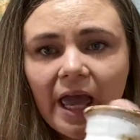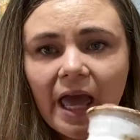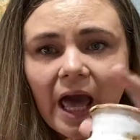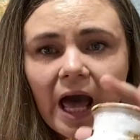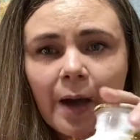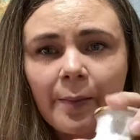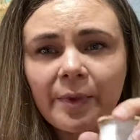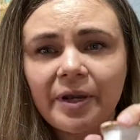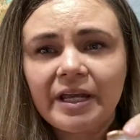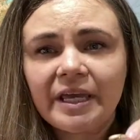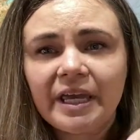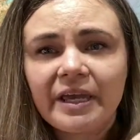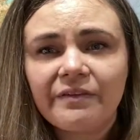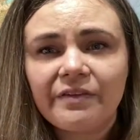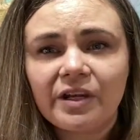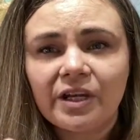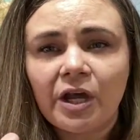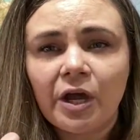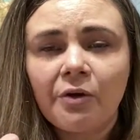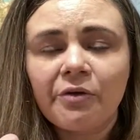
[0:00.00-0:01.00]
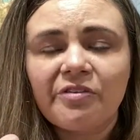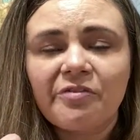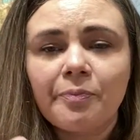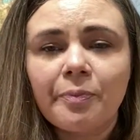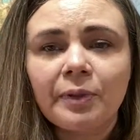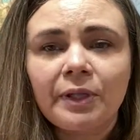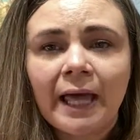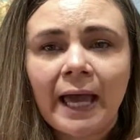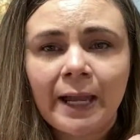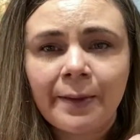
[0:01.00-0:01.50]
I'm gonna give it a coat of
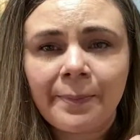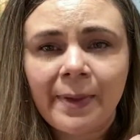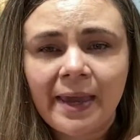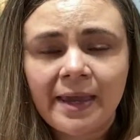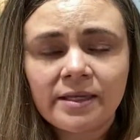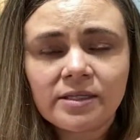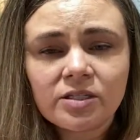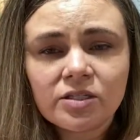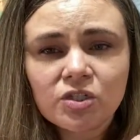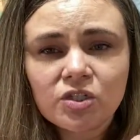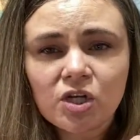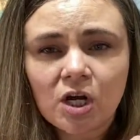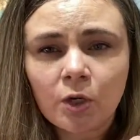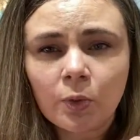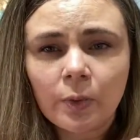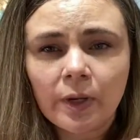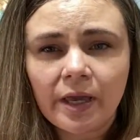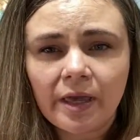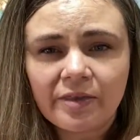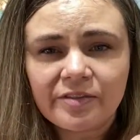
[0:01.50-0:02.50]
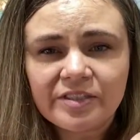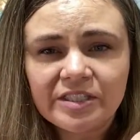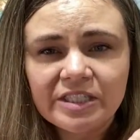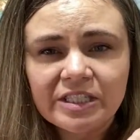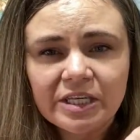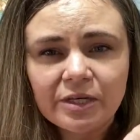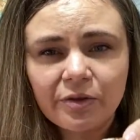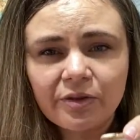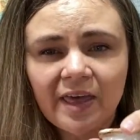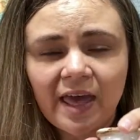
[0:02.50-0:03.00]
black paint to start with,
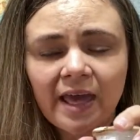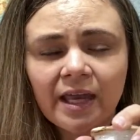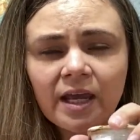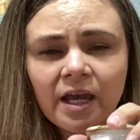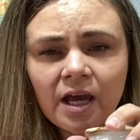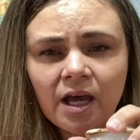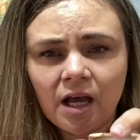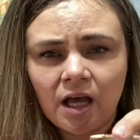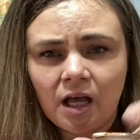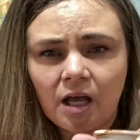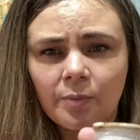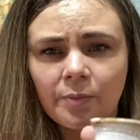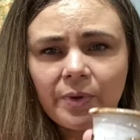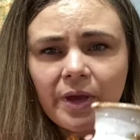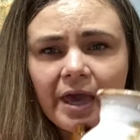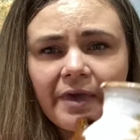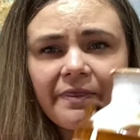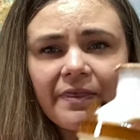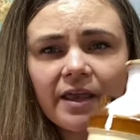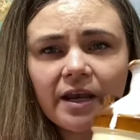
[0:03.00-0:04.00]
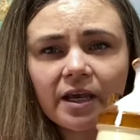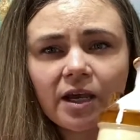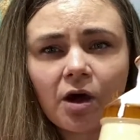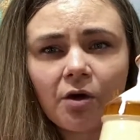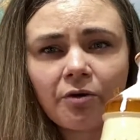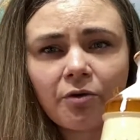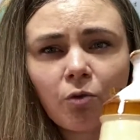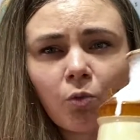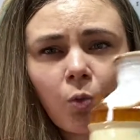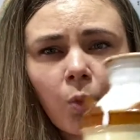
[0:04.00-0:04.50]
seal that up, and then a
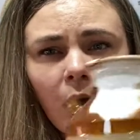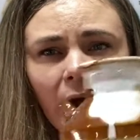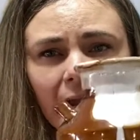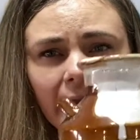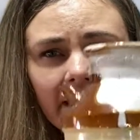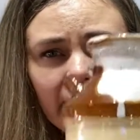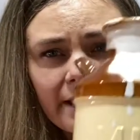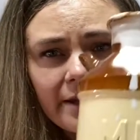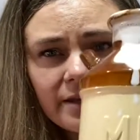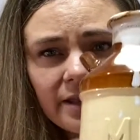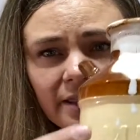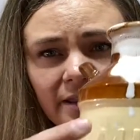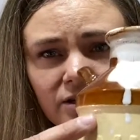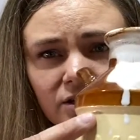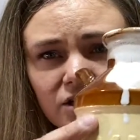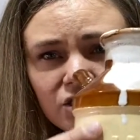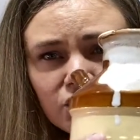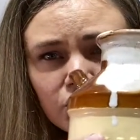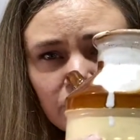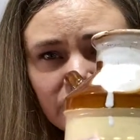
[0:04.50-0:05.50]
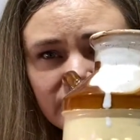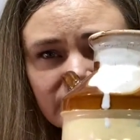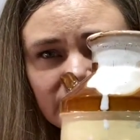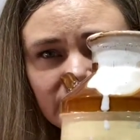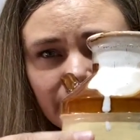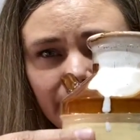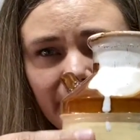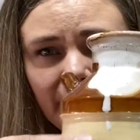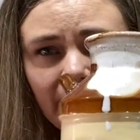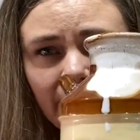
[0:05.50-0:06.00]
coat of white, and then distress
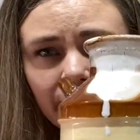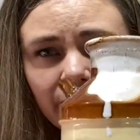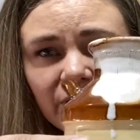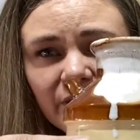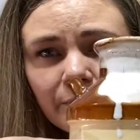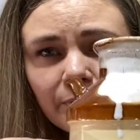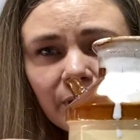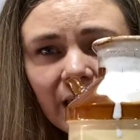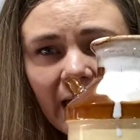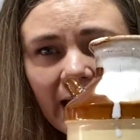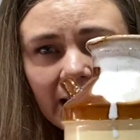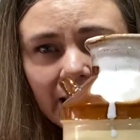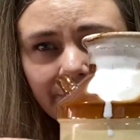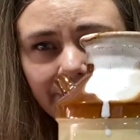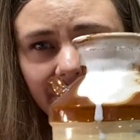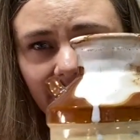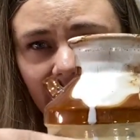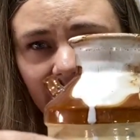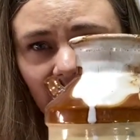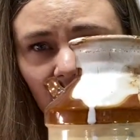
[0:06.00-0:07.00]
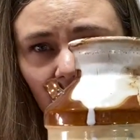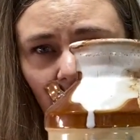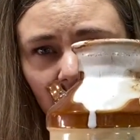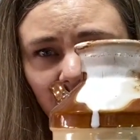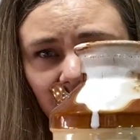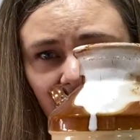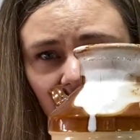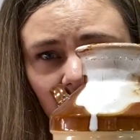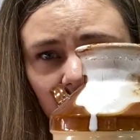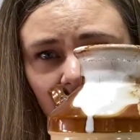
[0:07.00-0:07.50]
the, the black back
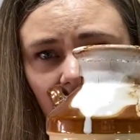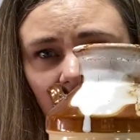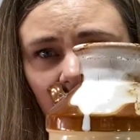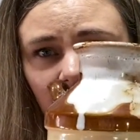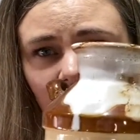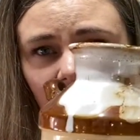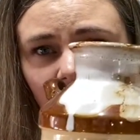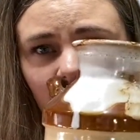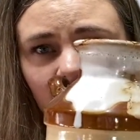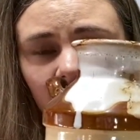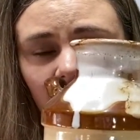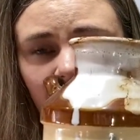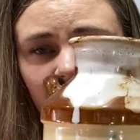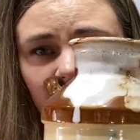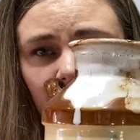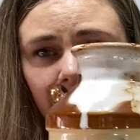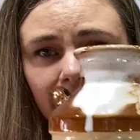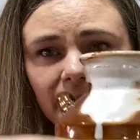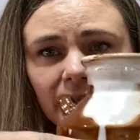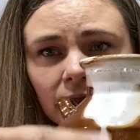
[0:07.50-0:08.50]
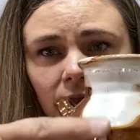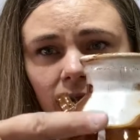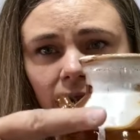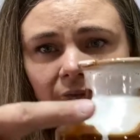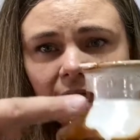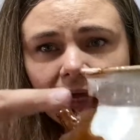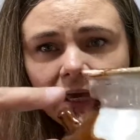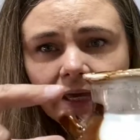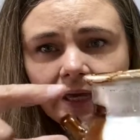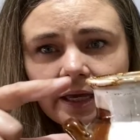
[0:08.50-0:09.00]
over the milk
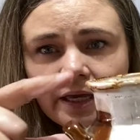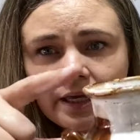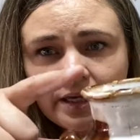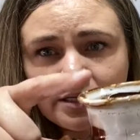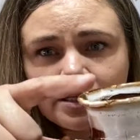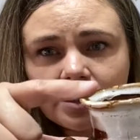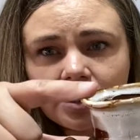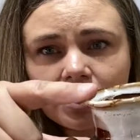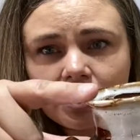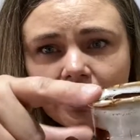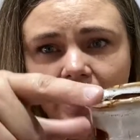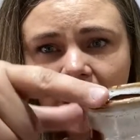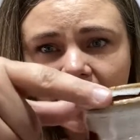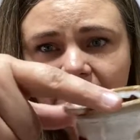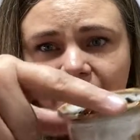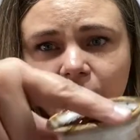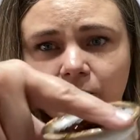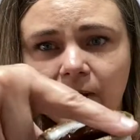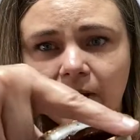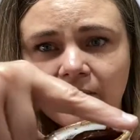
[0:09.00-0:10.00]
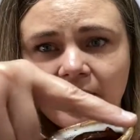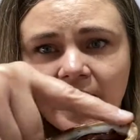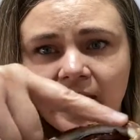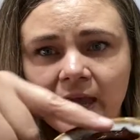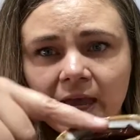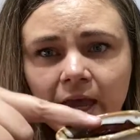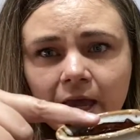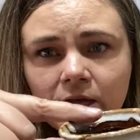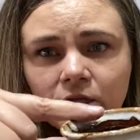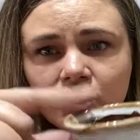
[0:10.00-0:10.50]
and, you know, kind of around the
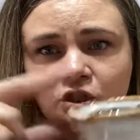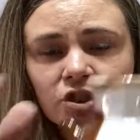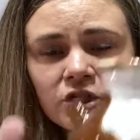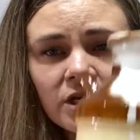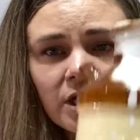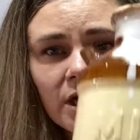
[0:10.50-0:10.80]
edge